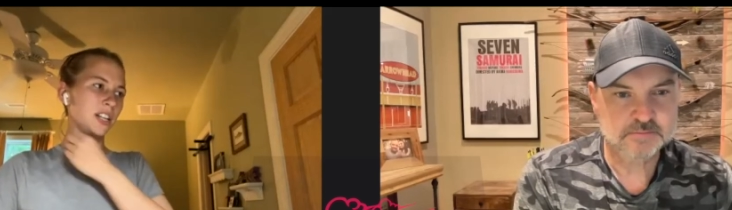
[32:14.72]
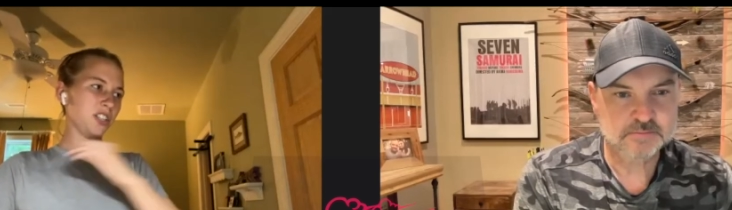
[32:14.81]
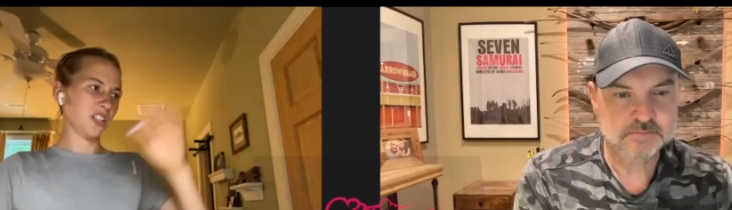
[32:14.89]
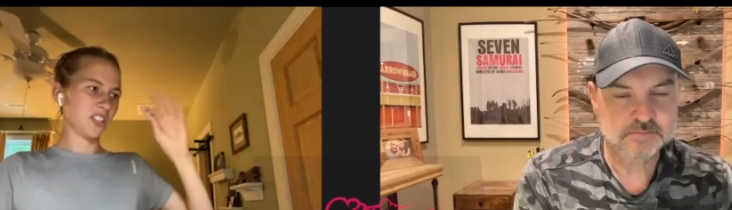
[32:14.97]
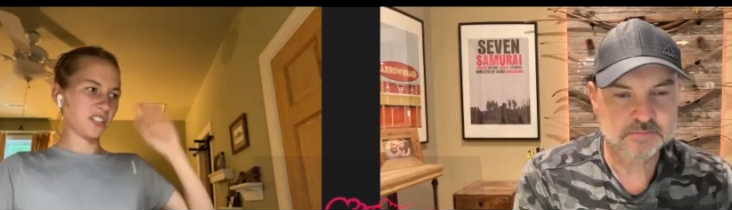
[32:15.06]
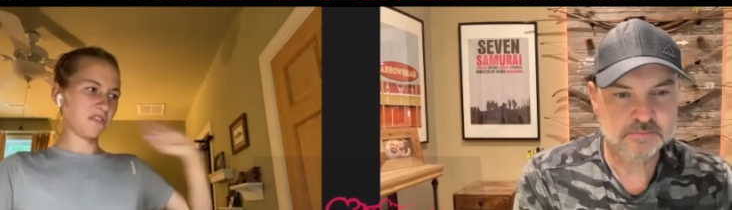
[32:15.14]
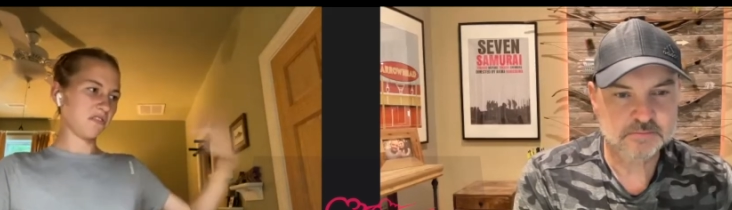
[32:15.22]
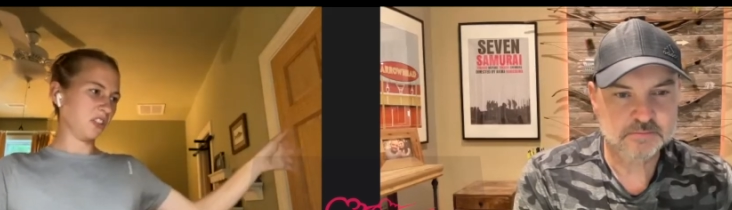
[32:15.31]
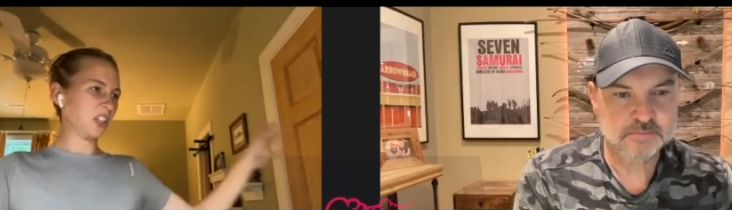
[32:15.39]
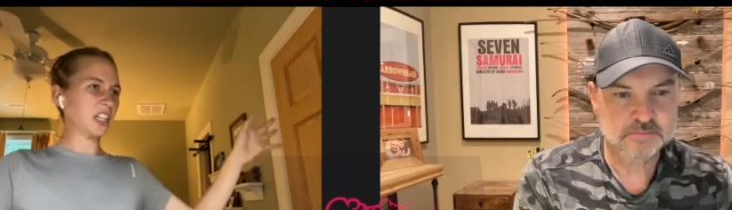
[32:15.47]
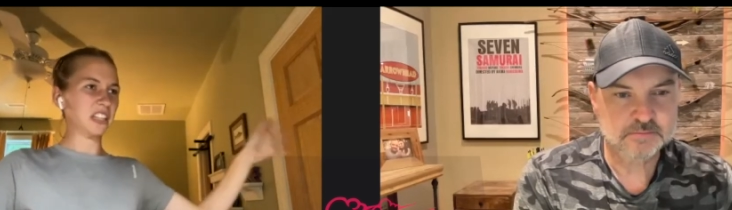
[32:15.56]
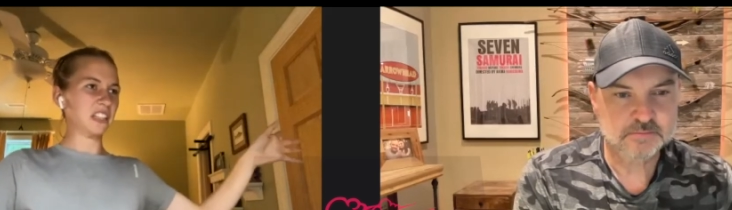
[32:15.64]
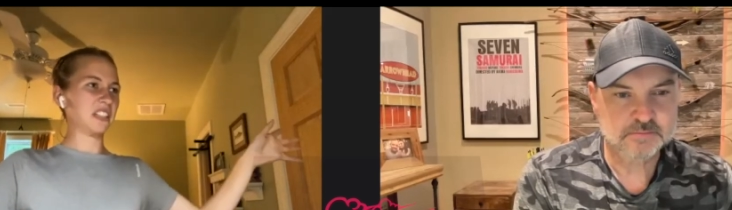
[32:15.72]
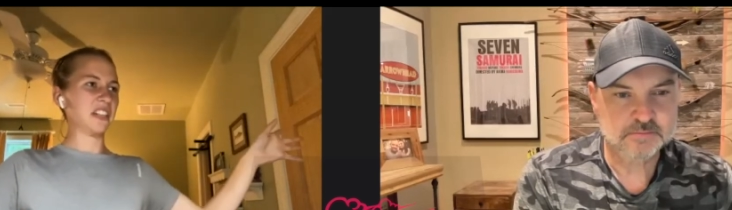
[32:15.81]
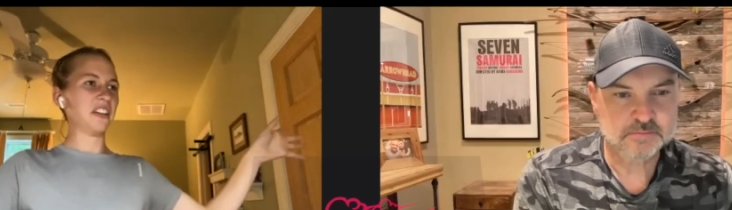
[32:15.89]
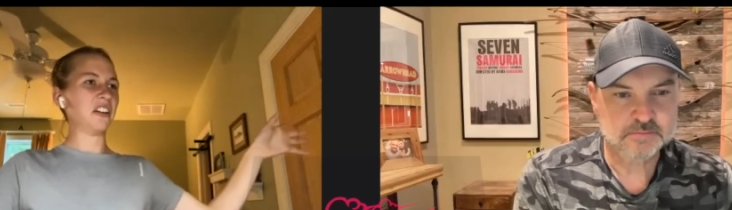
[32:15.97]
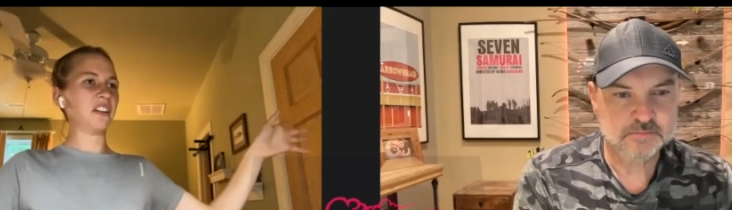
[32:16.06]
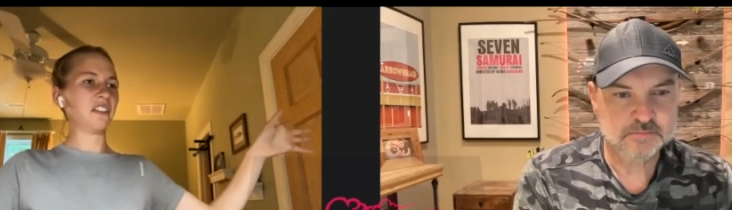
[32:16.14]
Speaker 1: Just look at the
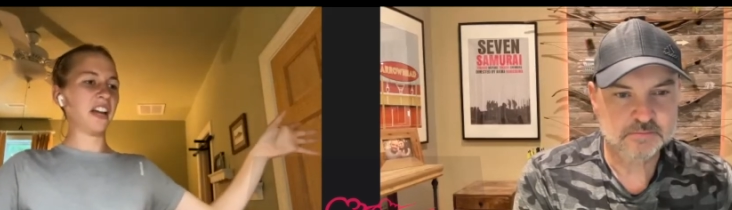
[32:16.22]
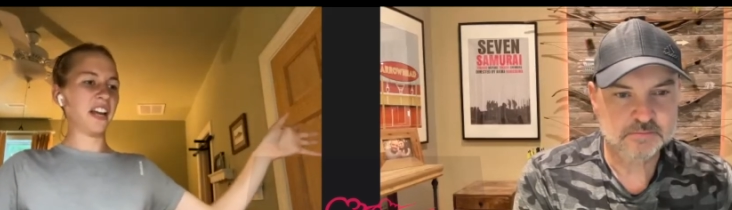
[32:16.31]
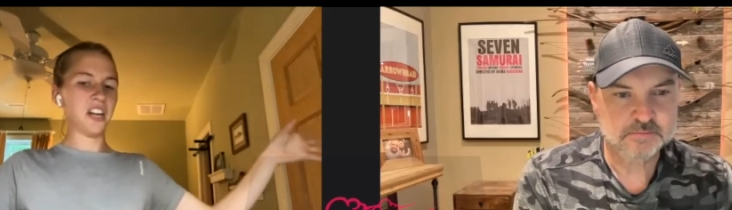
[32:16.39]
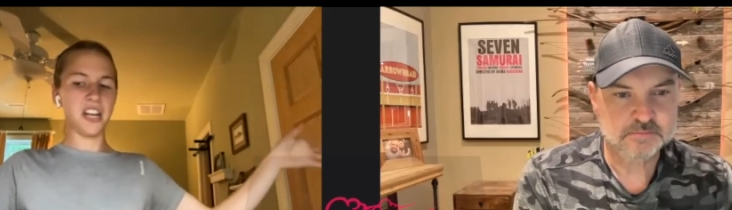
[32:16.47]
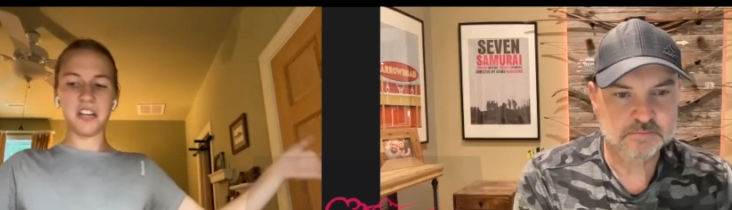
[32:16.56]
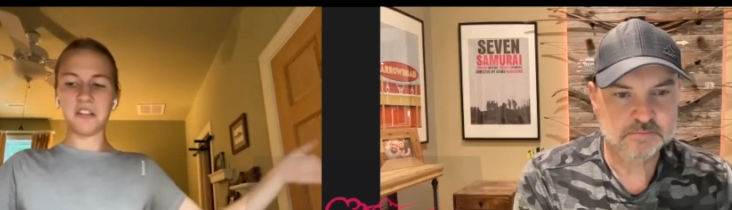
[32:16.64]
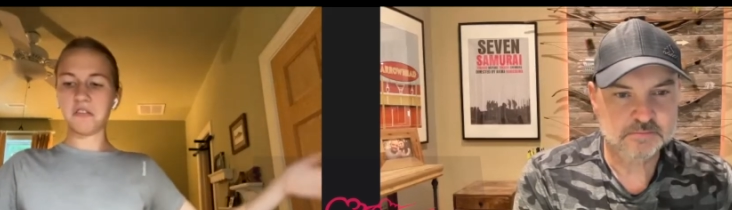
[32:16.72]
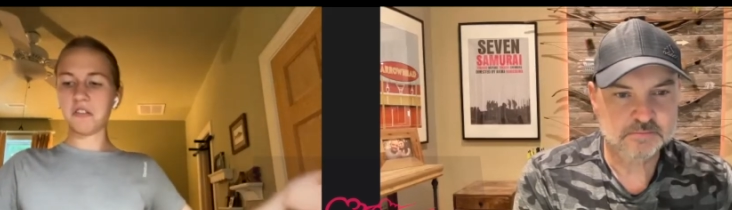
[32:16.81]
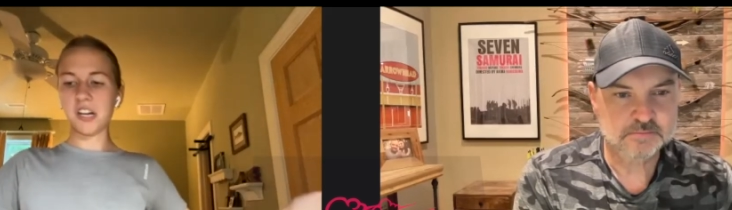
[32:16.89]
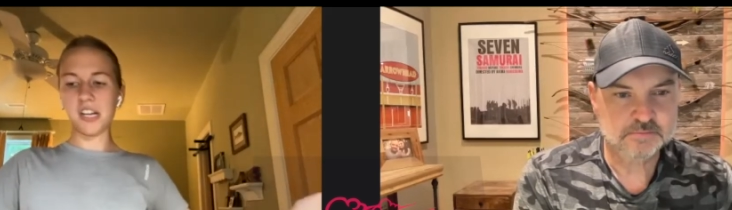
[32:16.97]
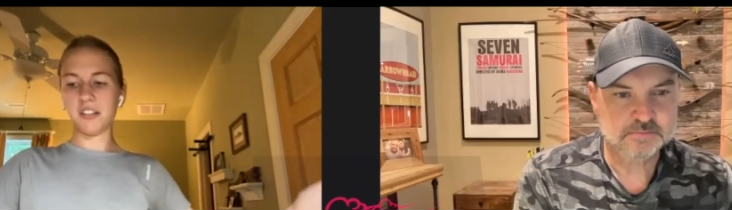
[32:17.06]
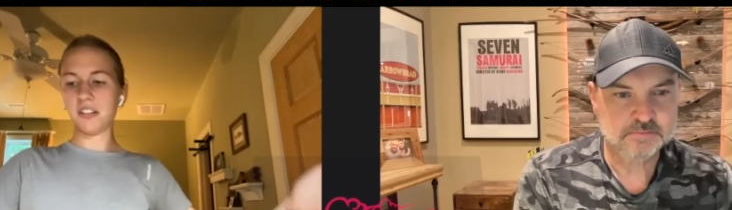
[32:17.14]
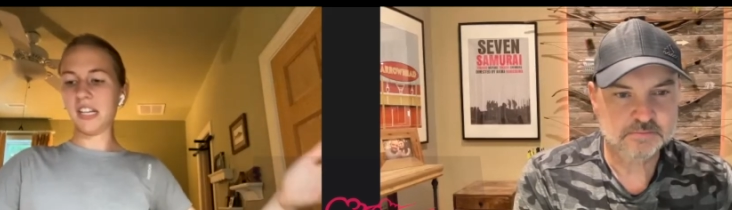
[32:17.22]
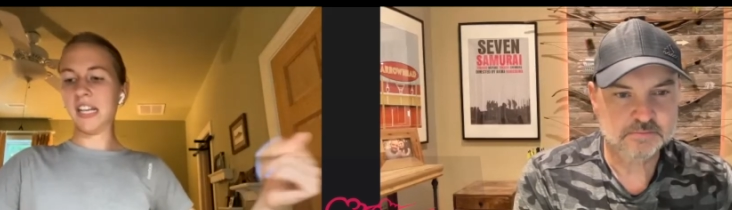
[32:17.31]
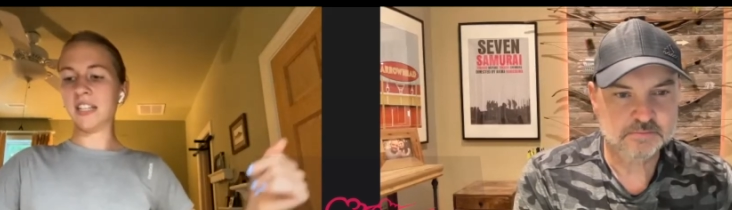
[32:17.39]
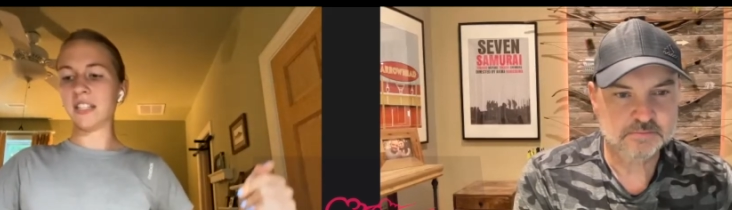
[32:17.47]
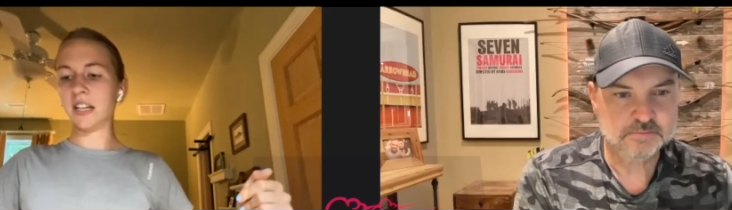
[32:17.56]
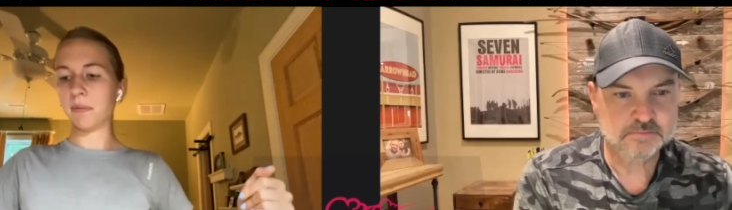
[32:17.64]
center, and it it
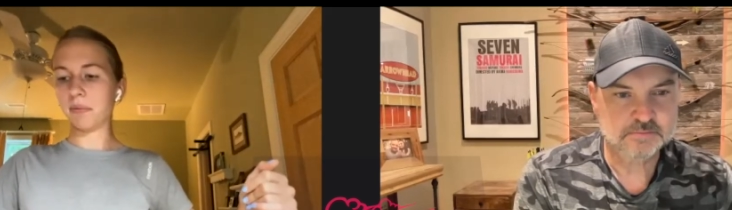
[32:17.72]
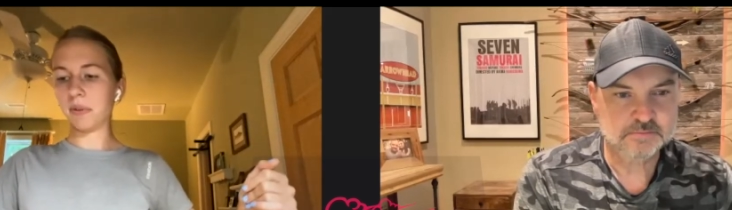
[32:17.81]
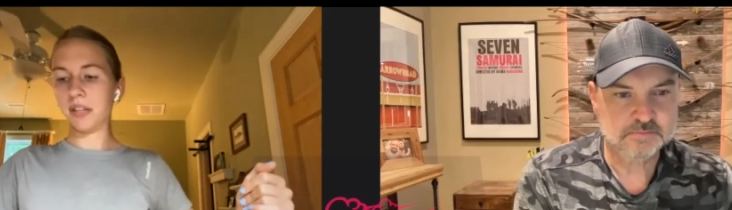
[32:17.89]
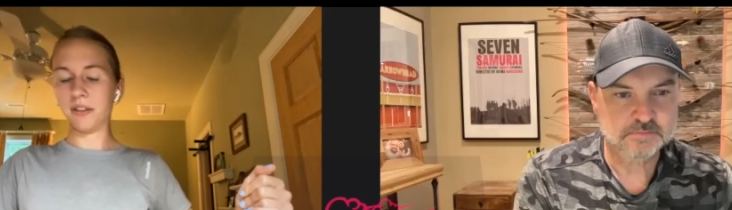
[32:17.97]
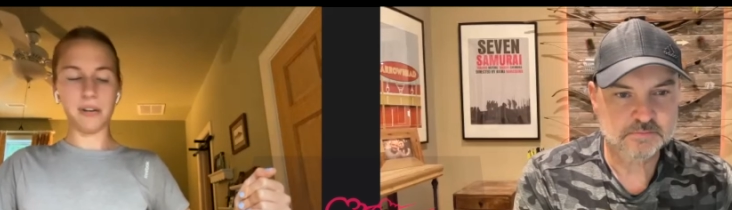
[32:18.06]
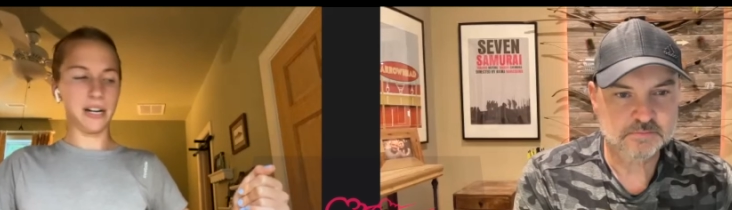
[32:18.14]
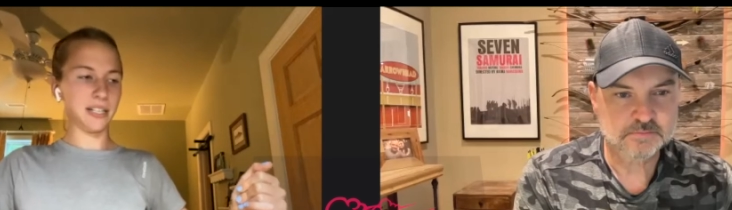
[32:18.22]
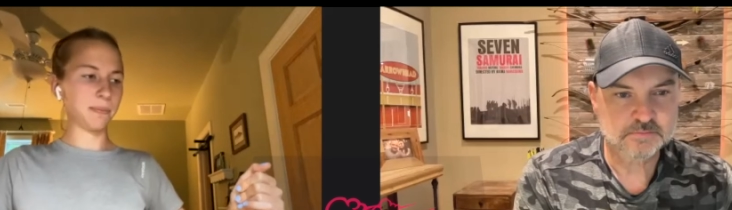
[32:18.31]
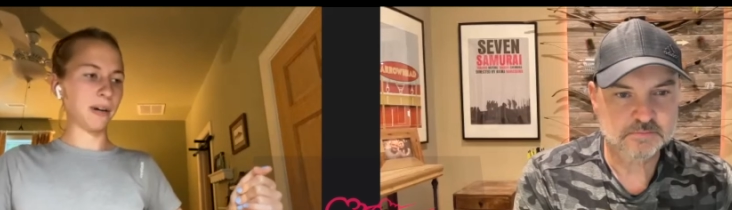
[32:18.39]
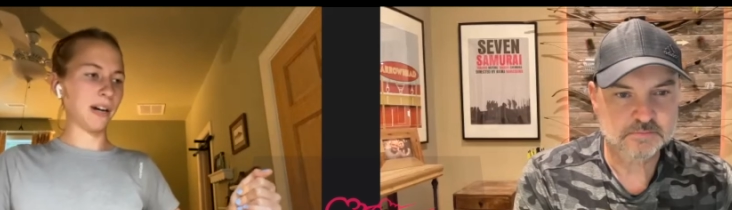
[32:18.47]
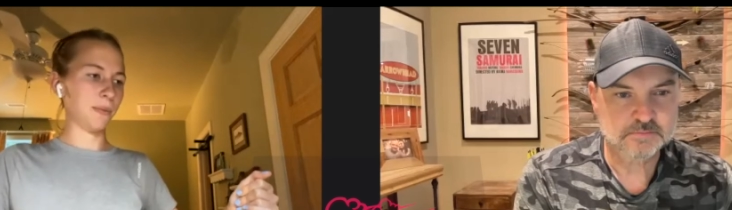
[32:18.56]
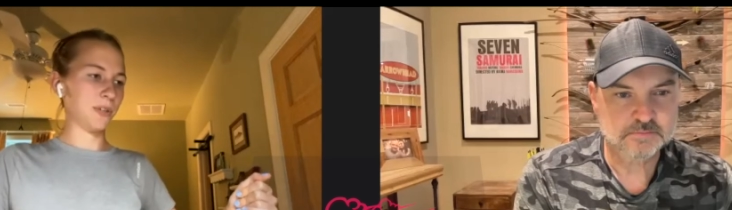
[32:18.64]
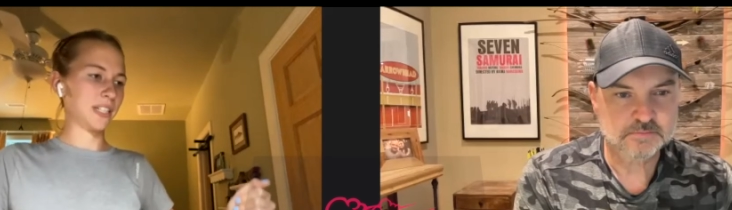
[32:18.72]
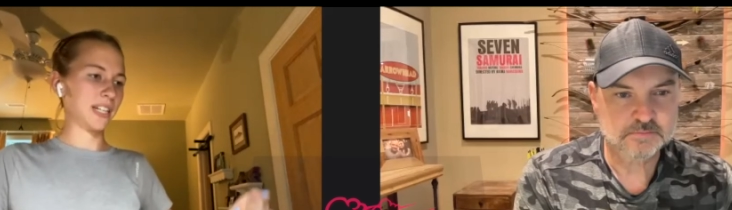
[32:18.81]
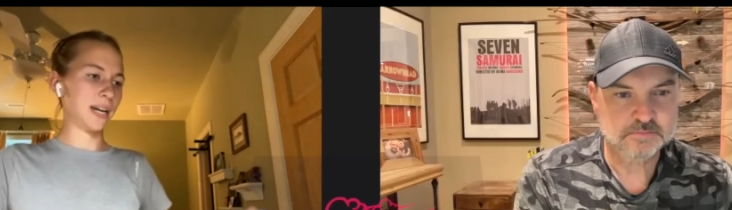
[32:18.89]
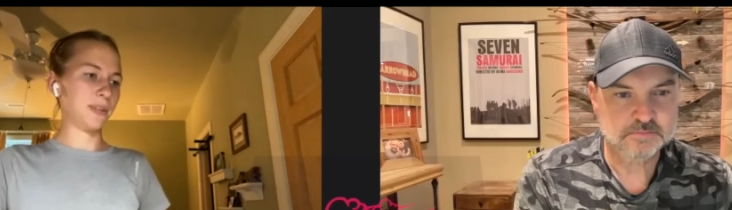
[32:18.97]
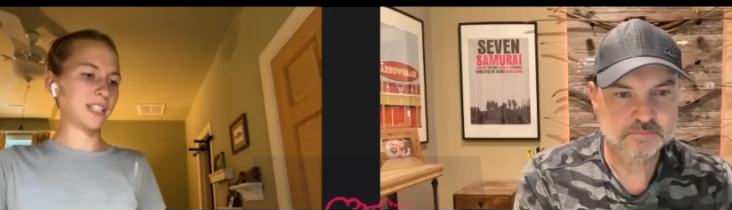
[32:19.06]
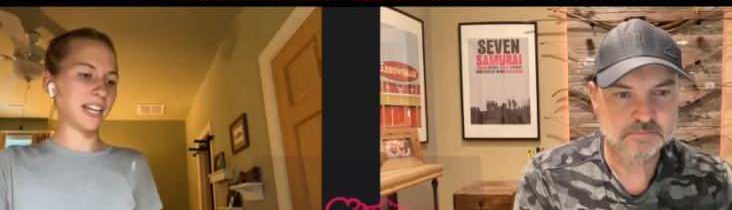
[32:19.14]
ends up in the right spot most of the time. It's